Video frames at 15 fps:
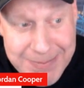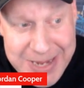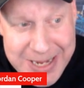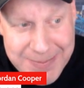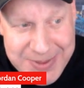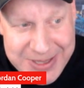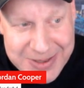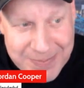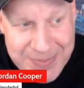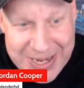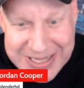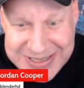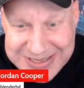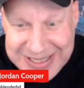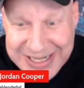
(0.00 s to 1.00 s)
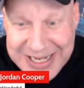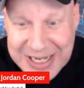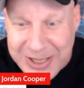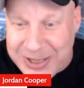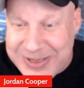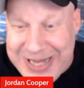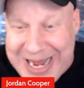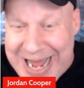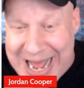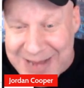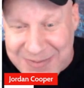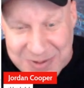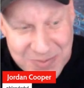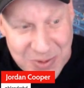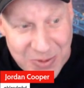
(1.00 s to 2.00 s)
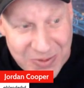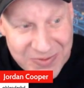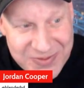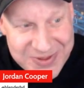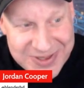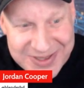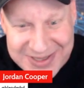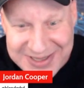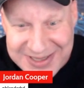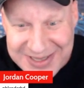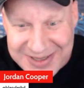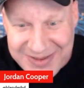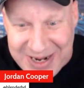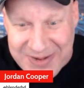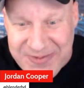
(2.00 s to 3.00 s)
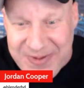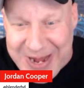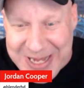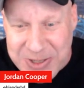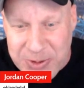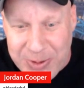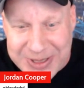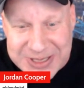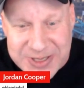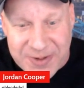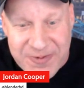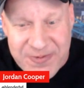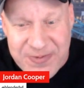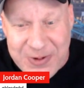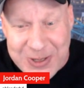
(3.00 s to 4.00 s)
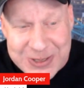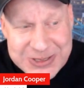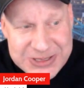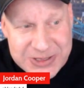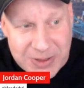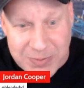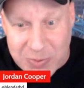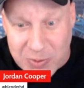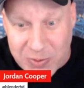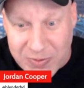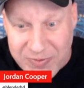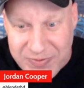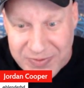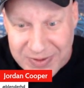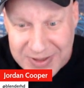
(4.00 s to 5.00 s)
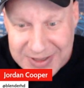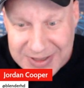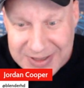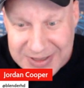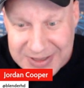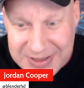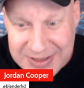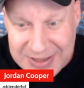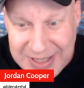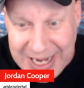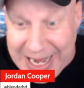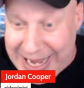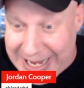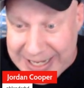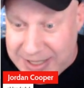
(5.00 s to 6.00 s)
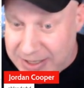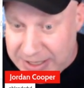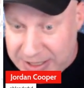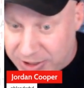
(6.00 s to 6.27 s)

be the best, because they haven't moved, right? FanDuel is the first to move, and it